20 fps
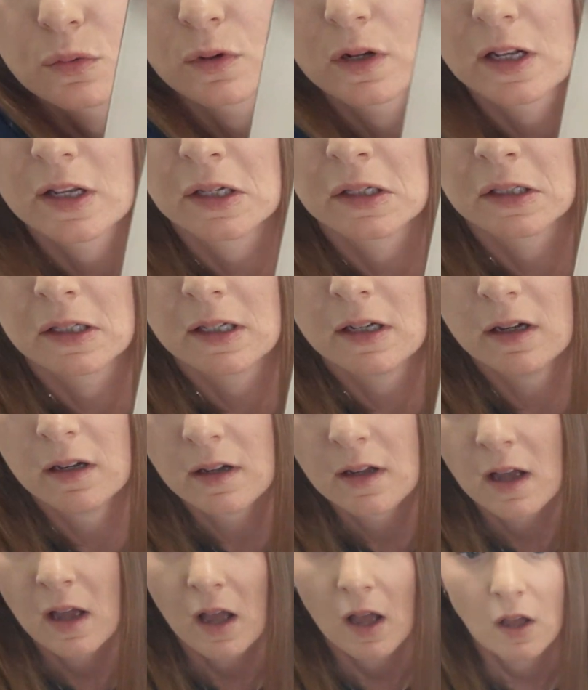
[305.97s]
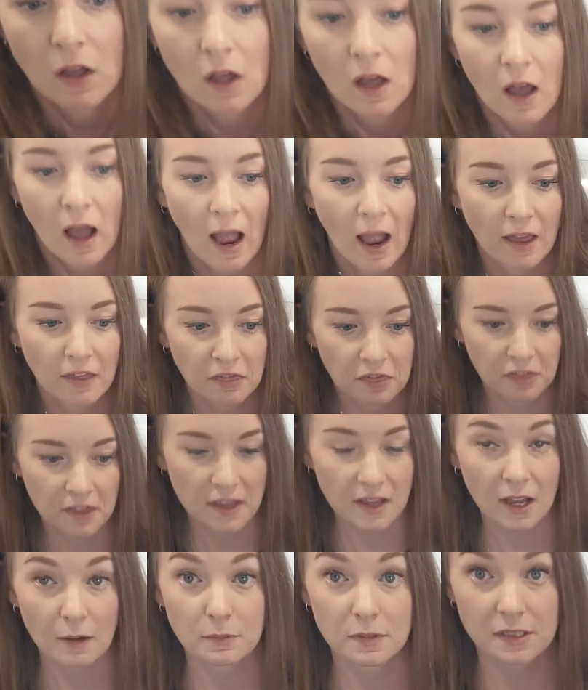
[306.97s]
really good. I
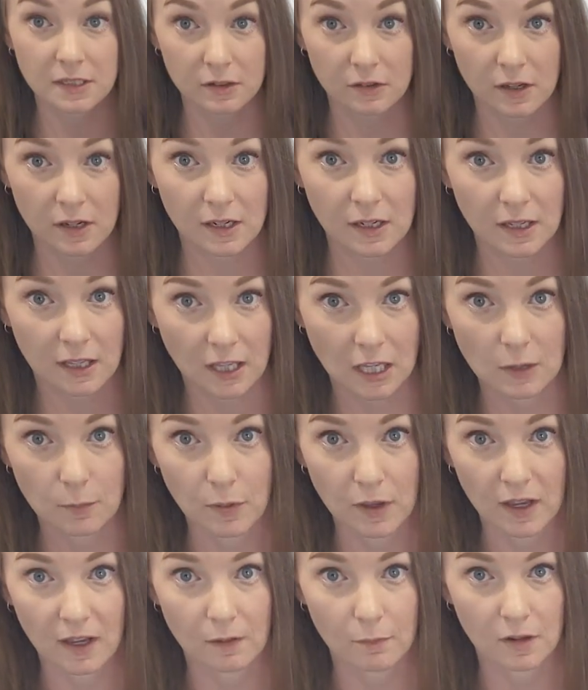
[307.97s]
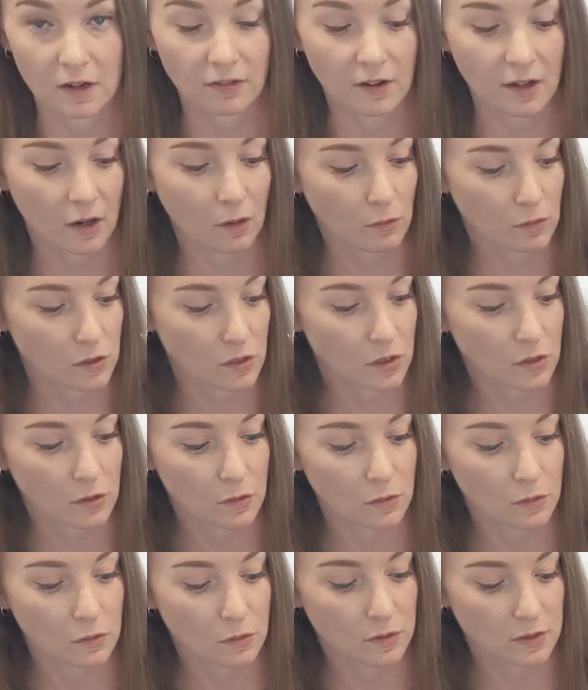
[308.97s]
think I'm still gonna keep it, but if I don't
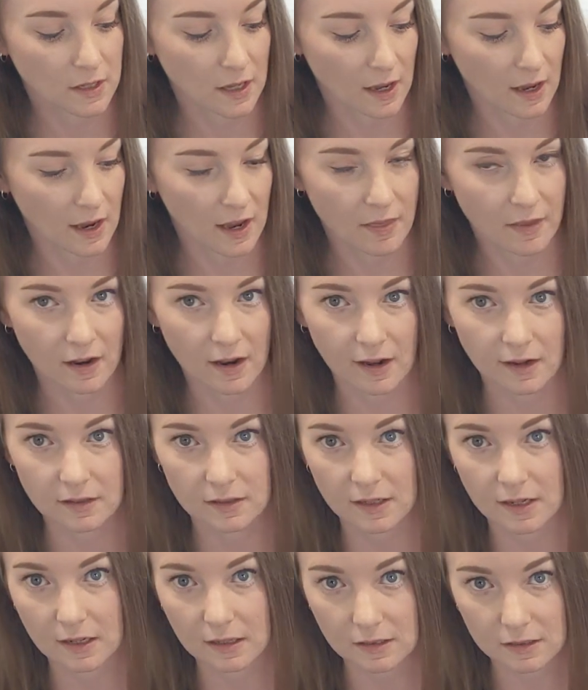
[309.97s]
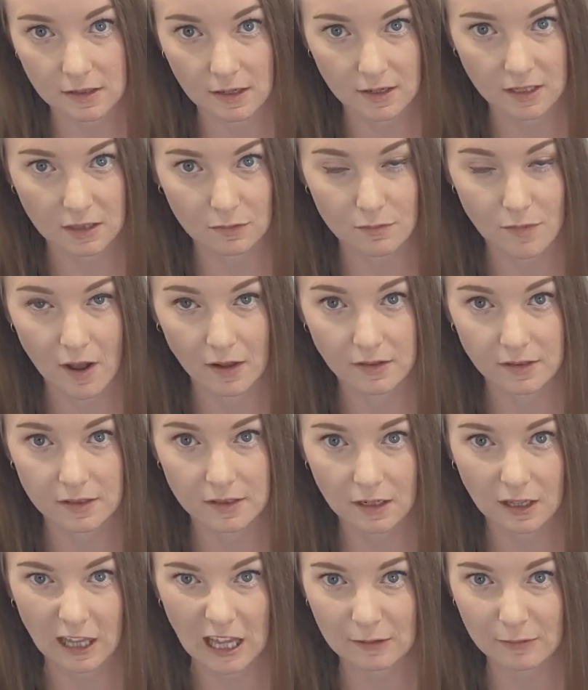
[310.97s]
use it in the next like 6 months
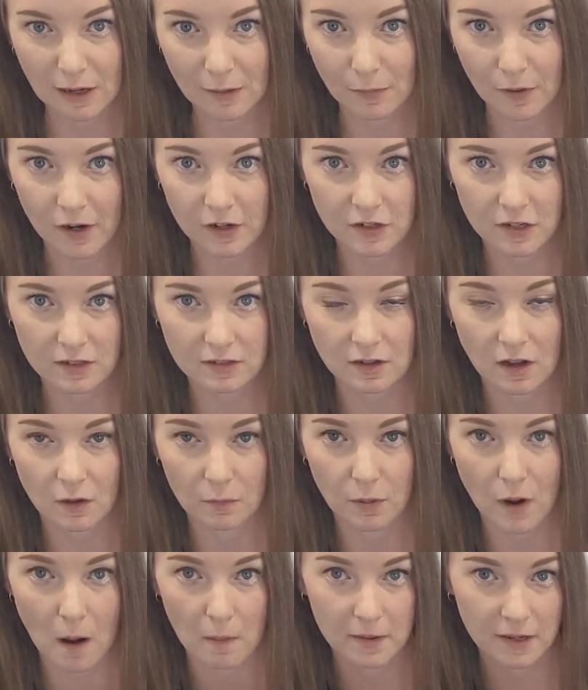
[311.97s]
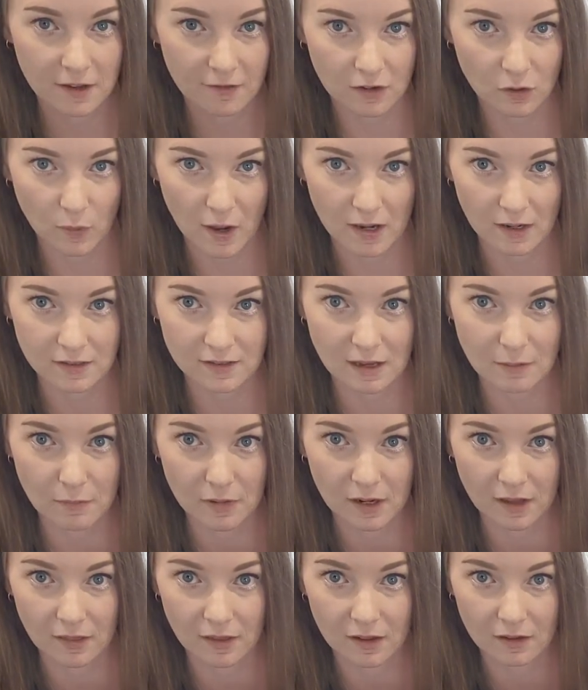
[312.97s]
to clean my brushes, I'll probably give it away to
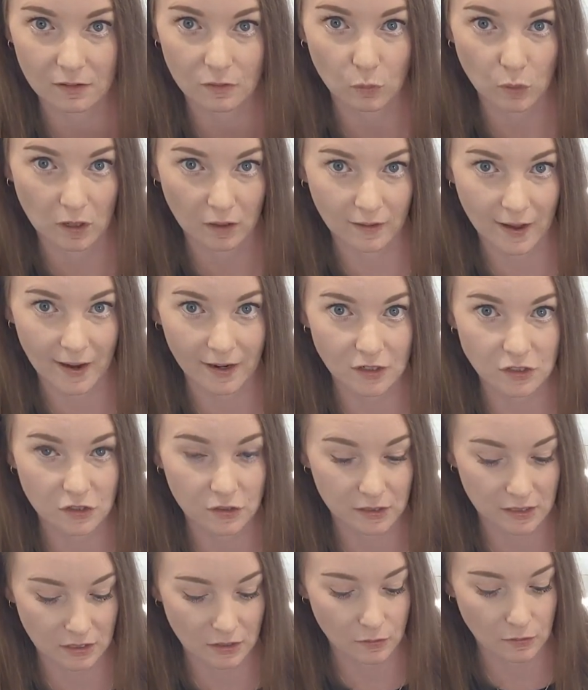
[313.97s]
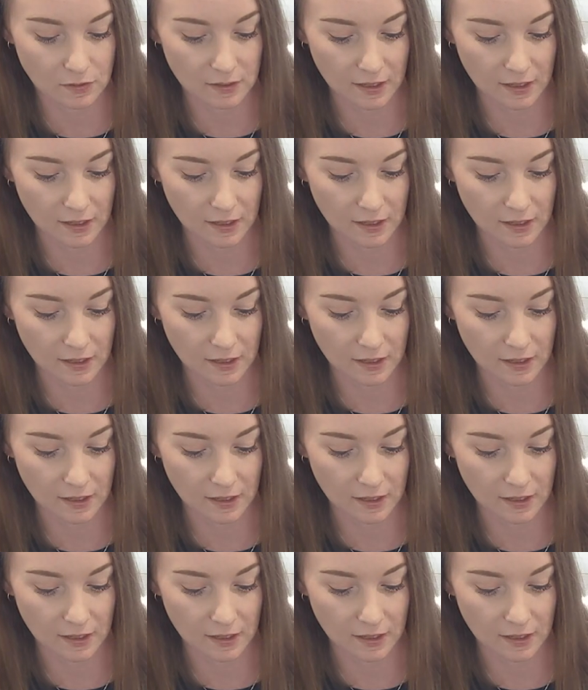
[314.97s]
somebody that will actually use